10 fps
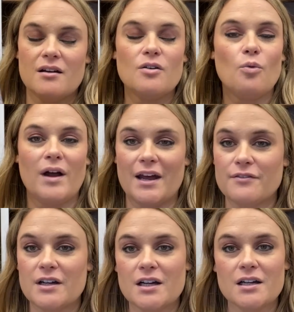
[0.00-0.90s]

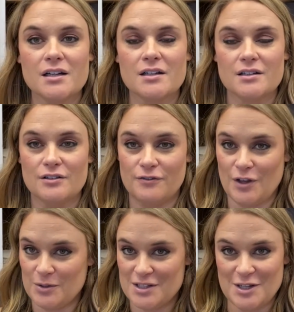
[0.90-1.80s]
whatever
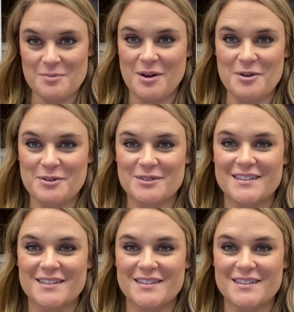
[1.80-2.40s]
floats your boat,